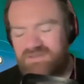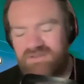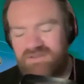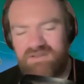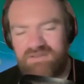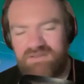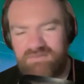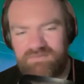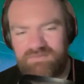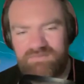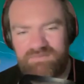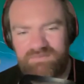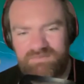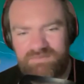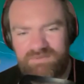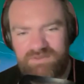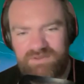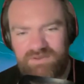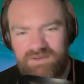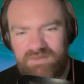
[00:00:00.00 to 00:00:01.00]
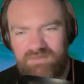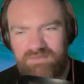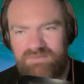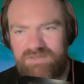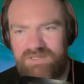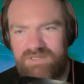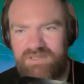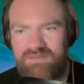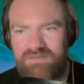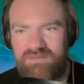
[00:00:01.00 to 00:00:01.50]
kind of time of
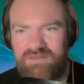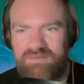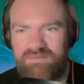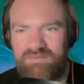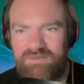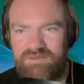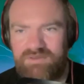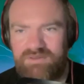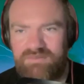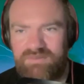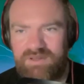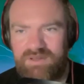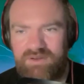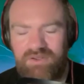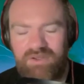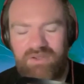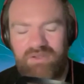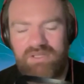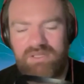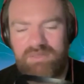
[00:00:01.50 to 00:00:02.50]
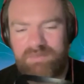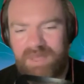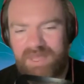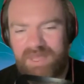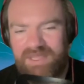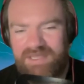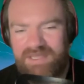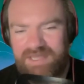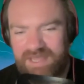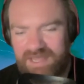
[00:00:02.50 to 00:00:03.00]
year, like for an early
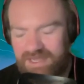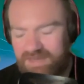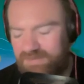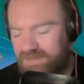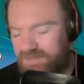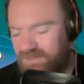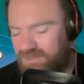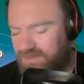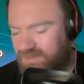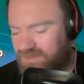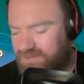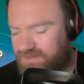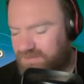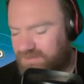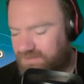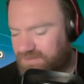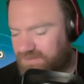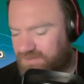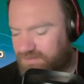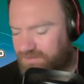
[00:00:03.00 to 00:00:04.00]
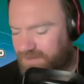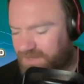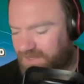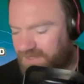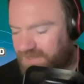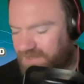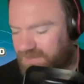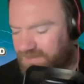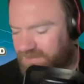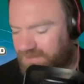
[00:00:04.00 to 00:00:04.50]
May game that it is going to
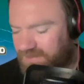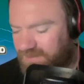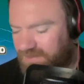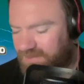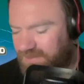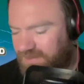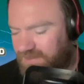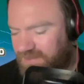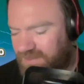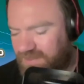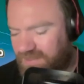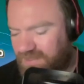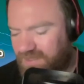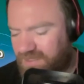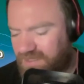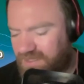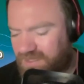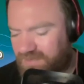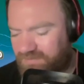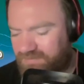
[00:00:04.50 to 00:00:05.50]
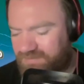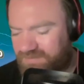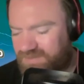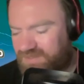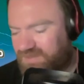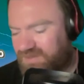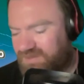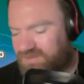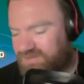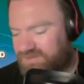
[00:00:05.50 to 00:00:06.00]
be.
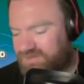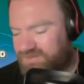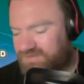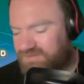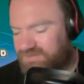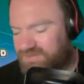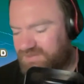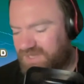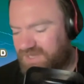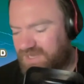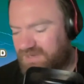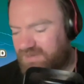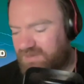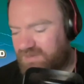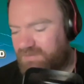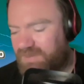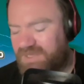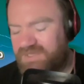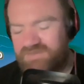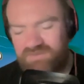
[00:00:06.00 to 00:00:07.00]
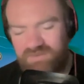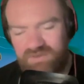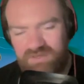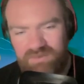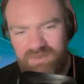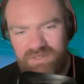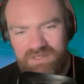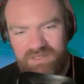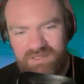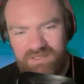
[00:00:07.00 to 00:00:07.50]
Kind of just stand the best footy
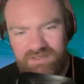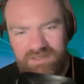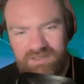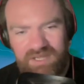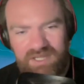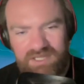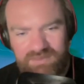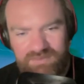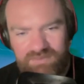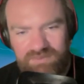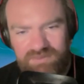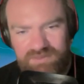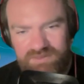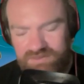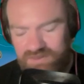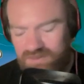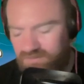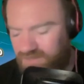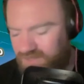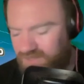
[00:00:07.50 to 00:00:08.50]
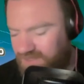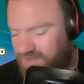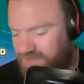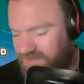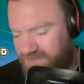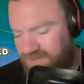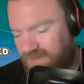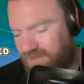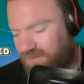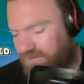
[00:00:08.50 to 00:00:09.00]
weather you could ask for at this time of year.
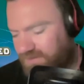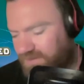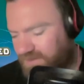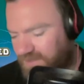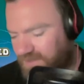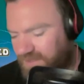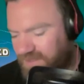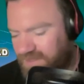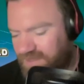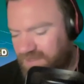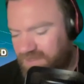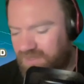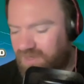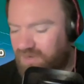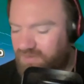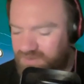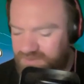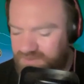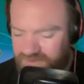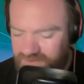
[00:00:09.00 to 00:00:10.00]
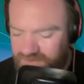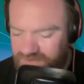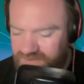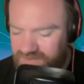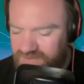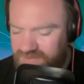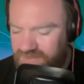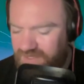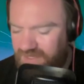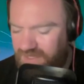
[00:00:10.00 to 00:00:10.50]
So no
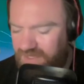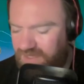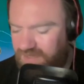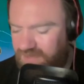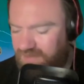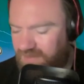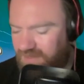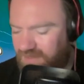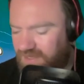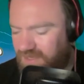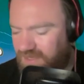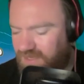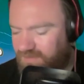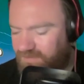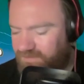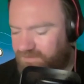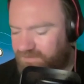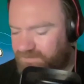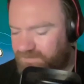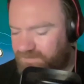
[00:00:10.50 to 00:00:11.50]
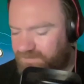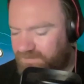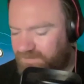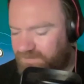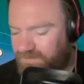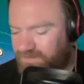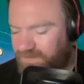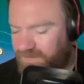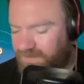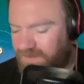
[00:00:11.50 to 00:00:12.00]
excuses there.
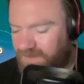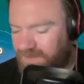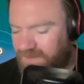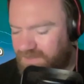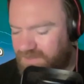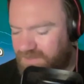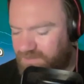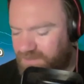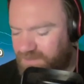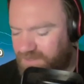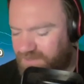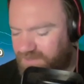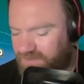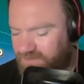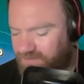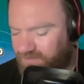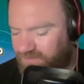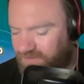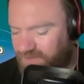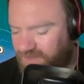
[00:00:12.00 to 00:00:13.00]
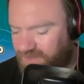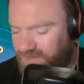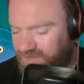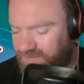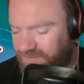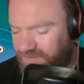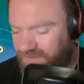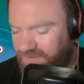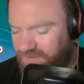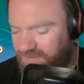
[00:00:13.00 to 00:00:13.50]
I guess the big thing before we get
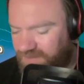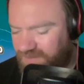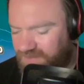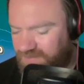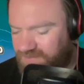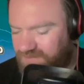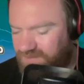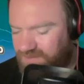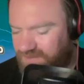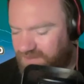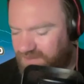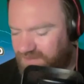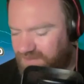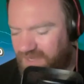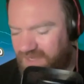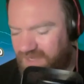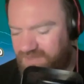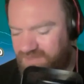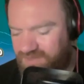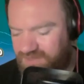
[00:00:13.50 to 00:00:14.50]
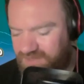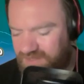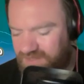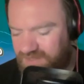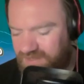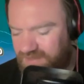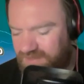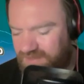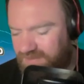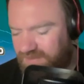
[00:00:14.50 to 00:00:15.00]
into our things, like last year,